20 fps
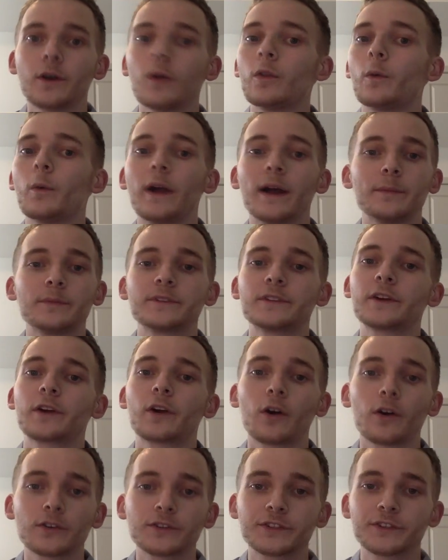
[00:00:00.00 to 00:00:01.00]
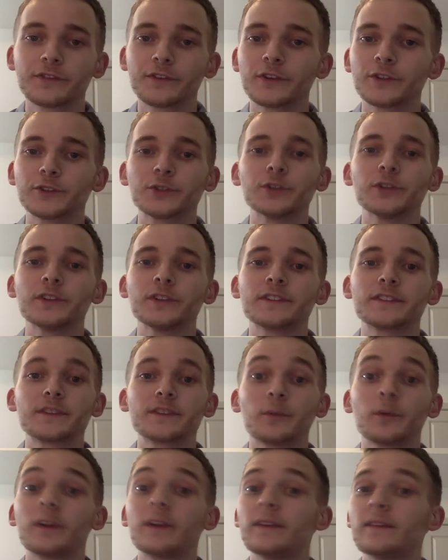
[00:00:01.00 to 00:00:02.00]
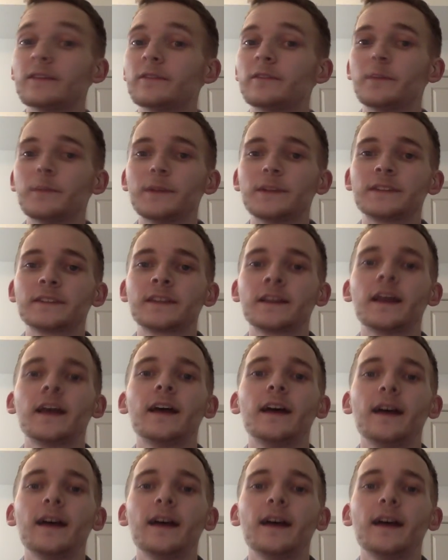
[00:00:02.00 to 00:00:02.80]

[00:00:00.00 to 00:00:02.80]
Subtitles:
all the way up to the controversial and somewhat infamous